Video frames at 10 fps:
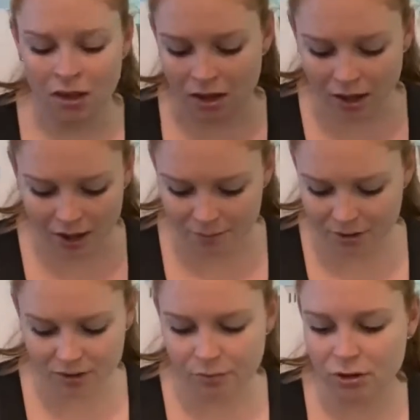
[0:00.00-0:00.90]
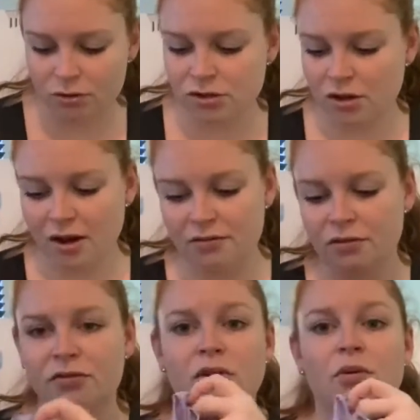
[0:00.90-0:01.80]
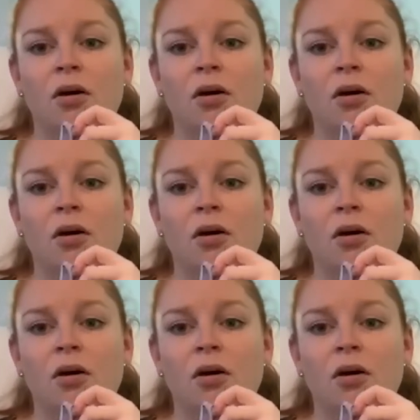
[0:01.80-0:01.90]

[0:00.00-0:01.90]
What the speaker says: And then we also have a few